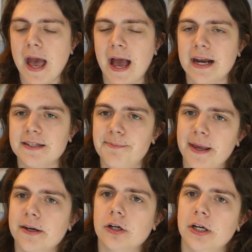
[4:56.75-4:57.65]
at his
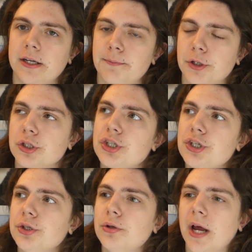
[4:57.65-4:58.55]
manor in book
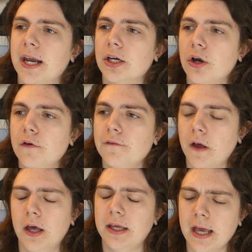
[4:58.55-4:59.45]
2, and
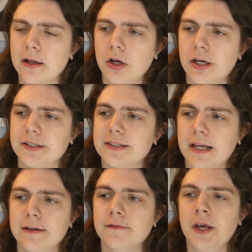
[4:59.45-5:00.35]
Ekon is
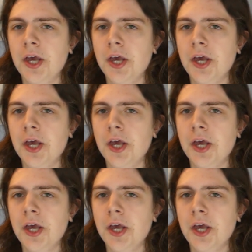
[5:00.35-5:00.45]
kind of